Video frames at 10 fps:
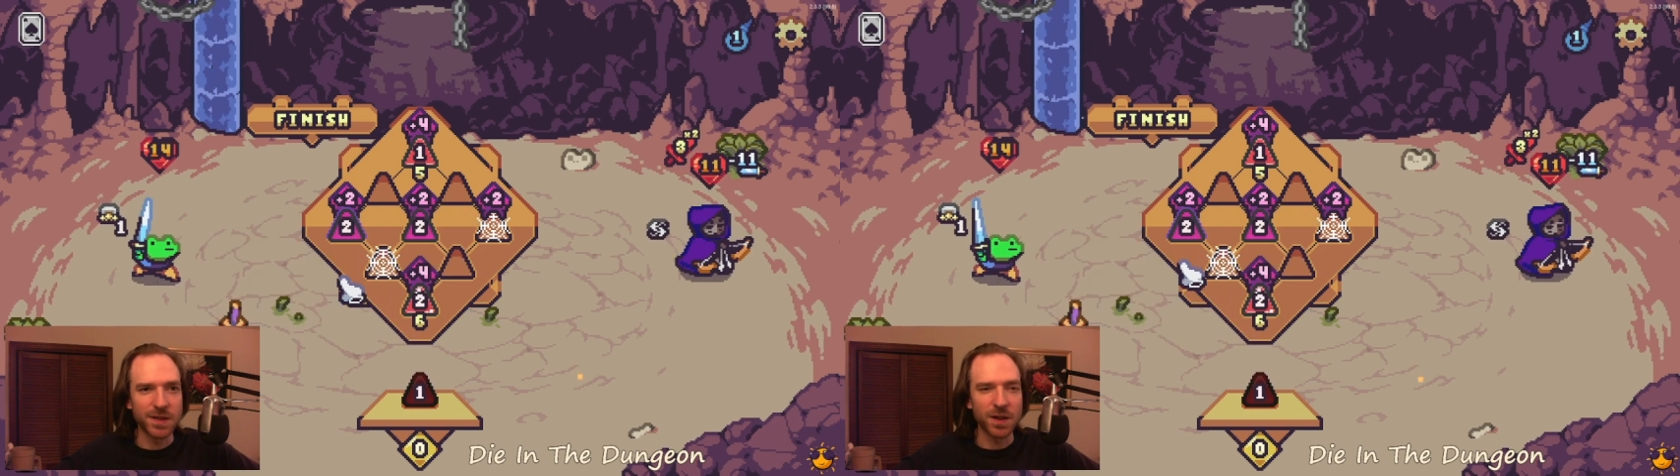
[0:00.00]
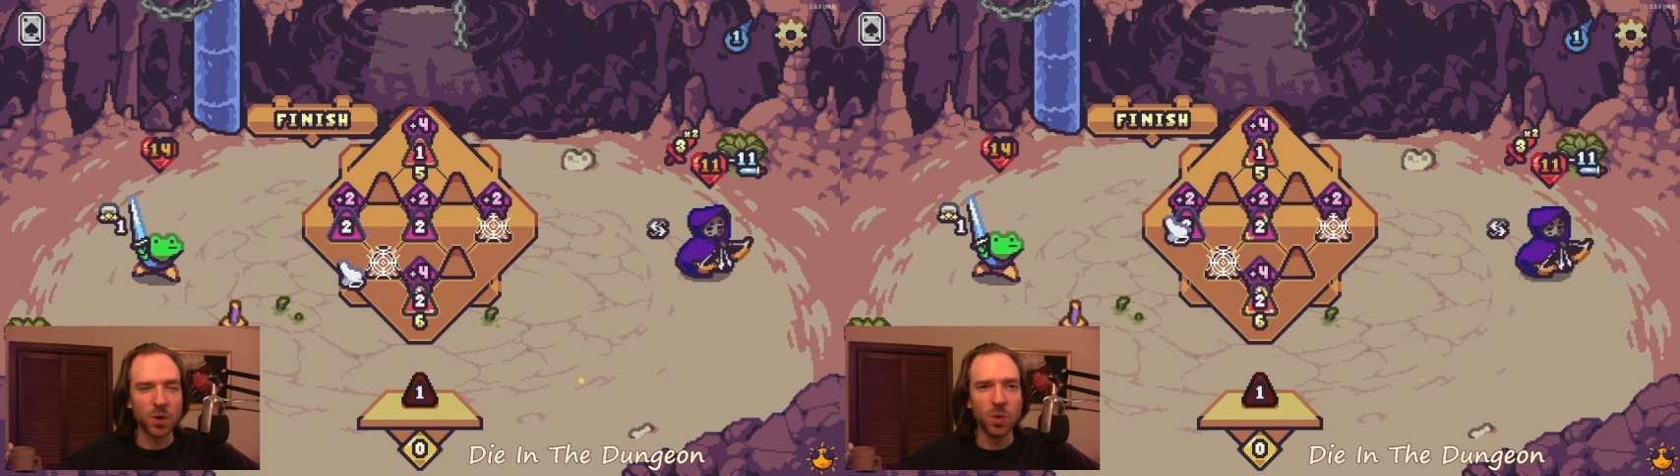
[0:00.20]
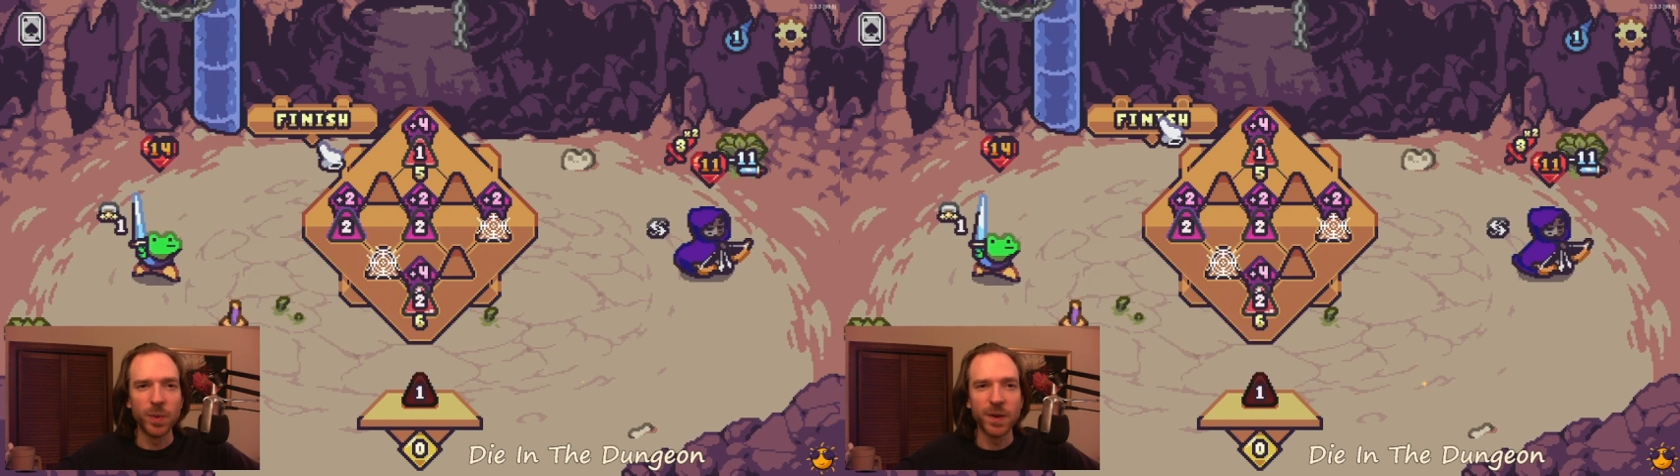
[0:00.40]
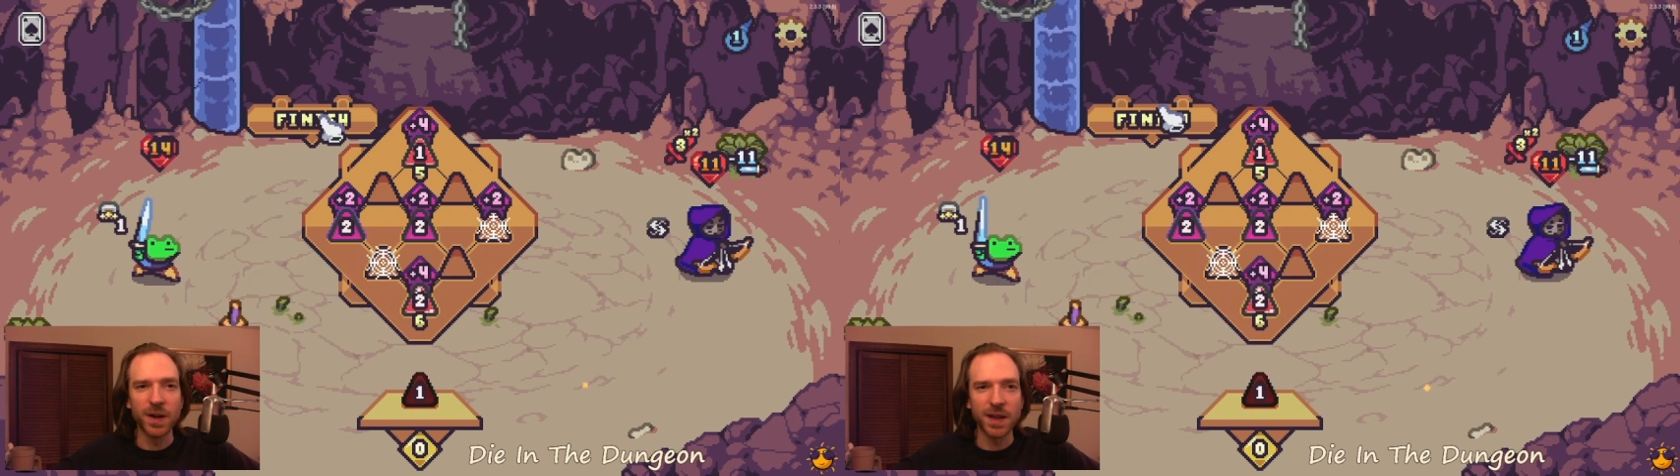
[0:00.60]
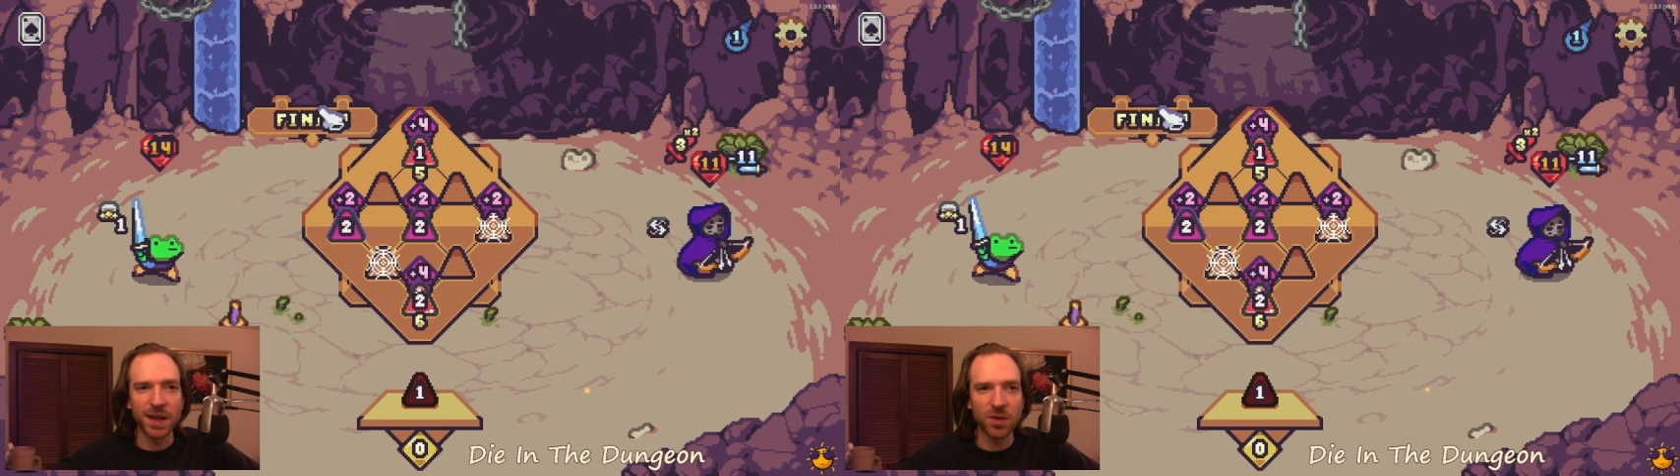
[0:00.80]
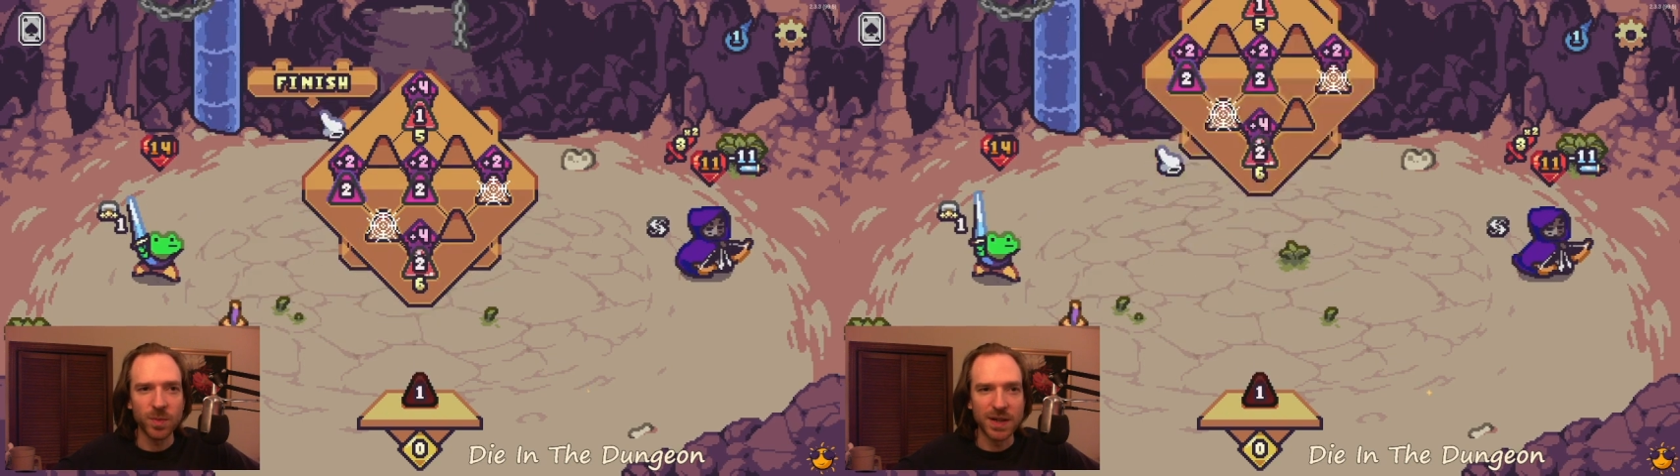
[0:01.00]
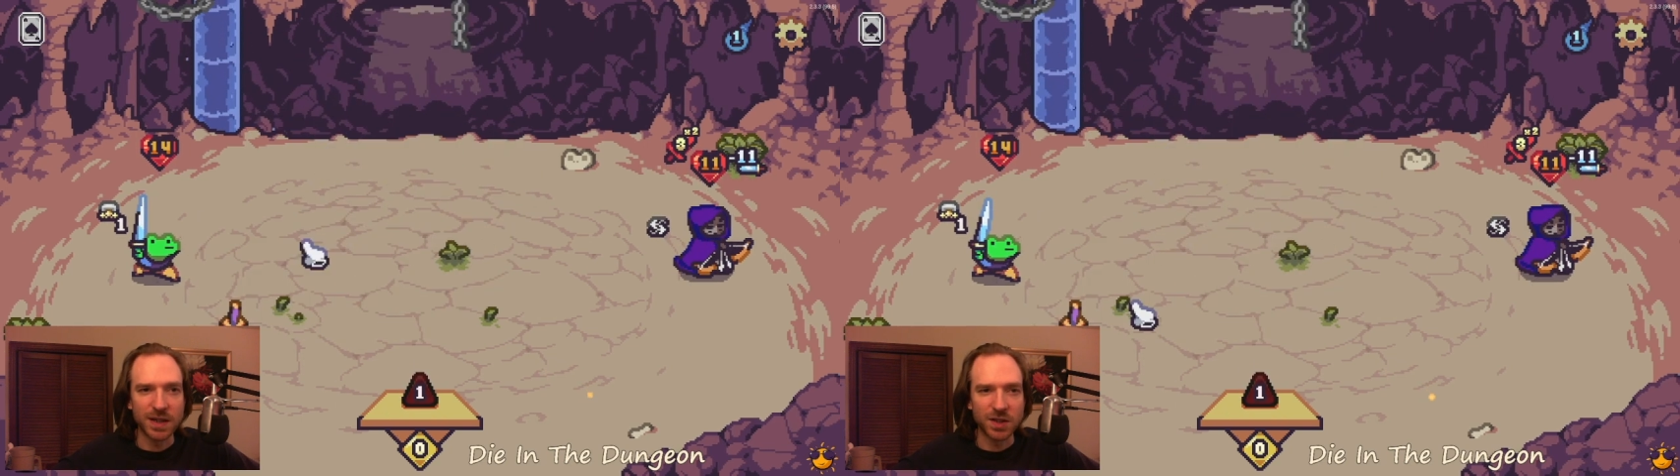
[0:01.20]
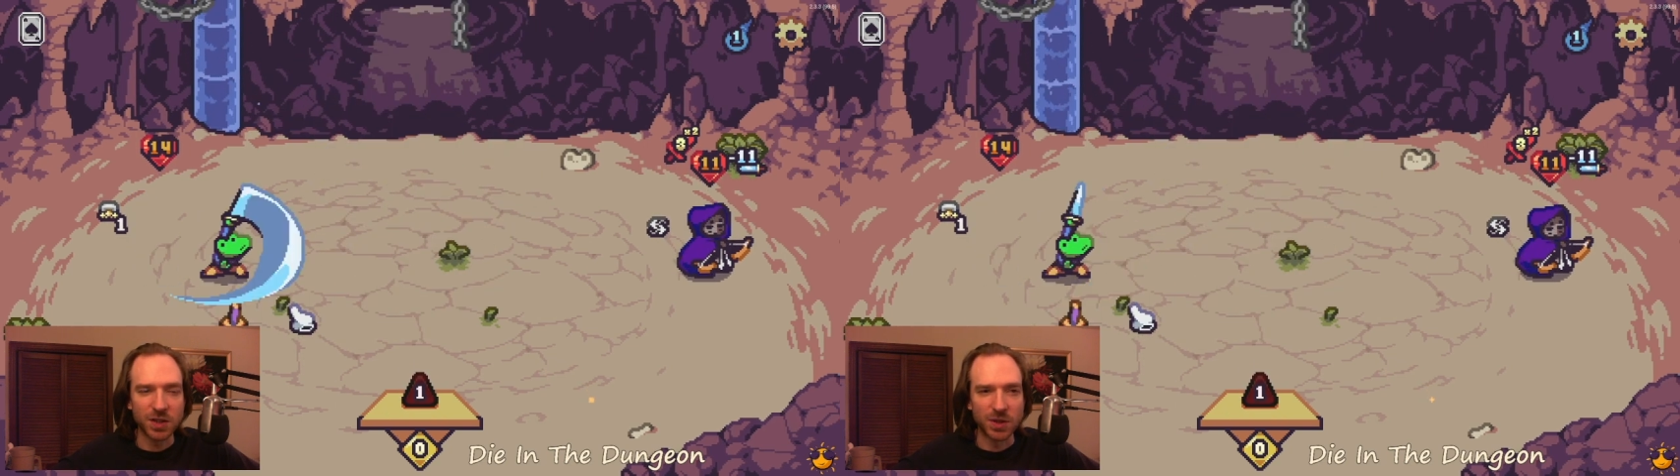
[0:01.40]
It's like, oh, but they're going to kill me
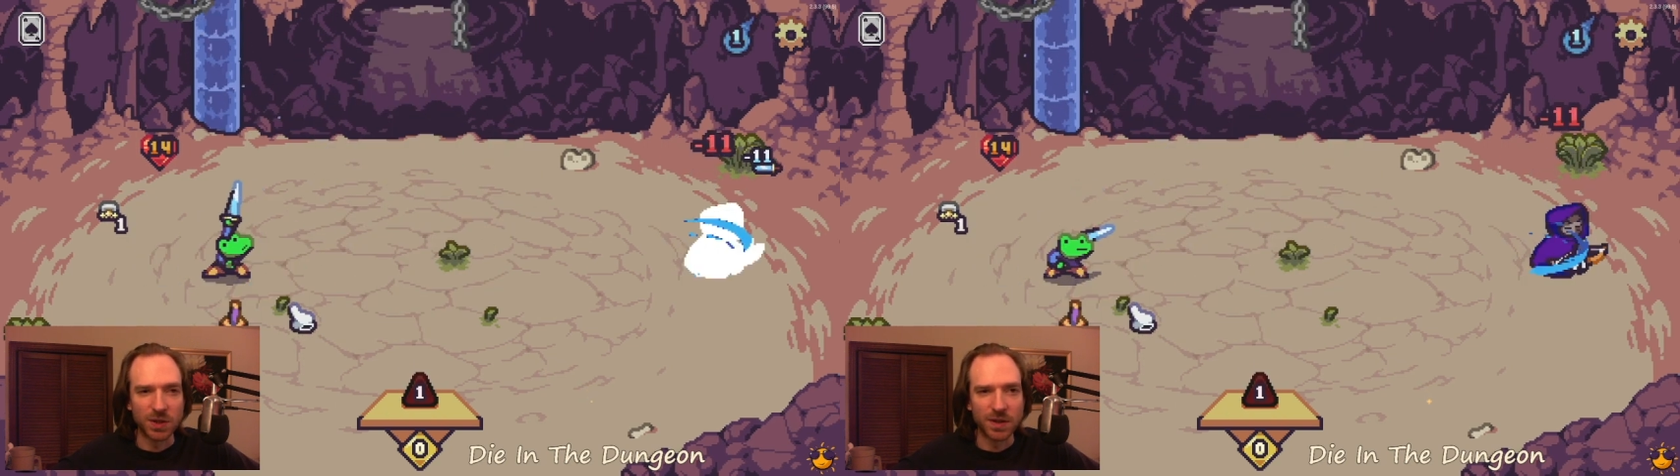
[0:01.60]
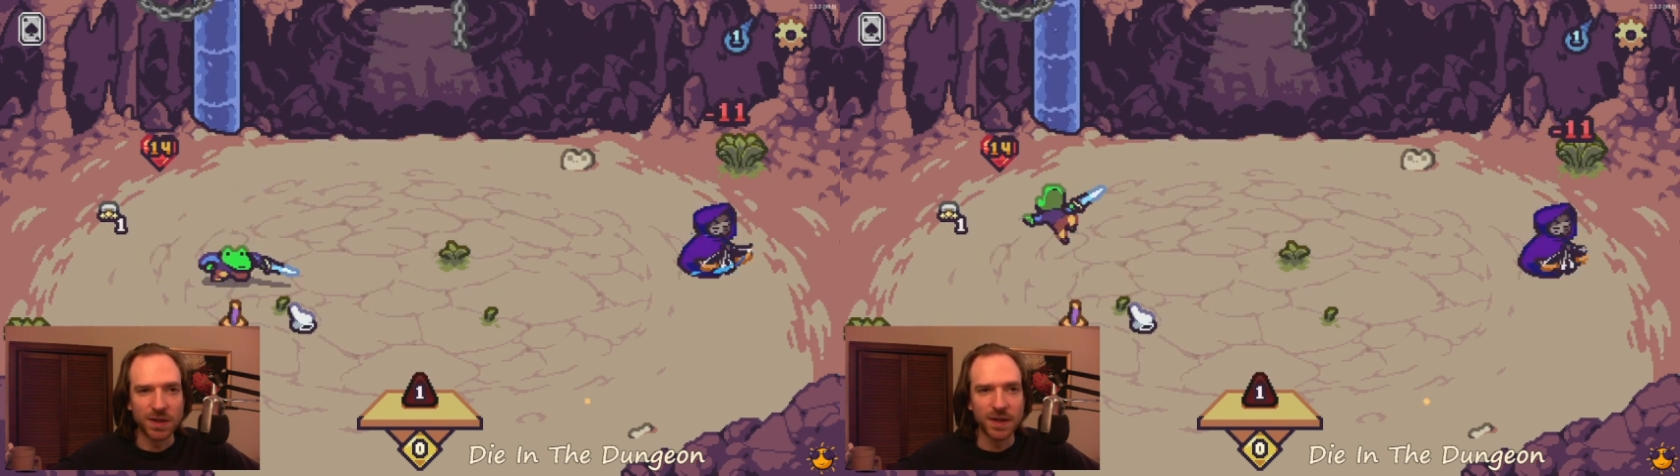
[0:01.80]
next turn.